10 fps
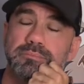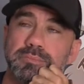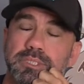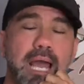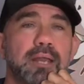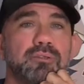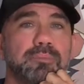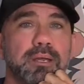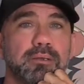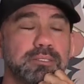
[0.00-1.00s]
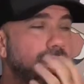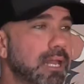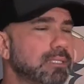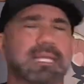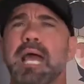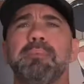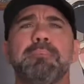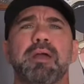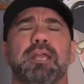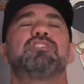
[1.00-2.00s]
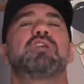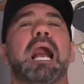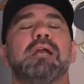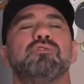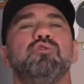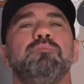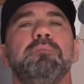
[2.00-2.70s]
It's got to do better. It's got to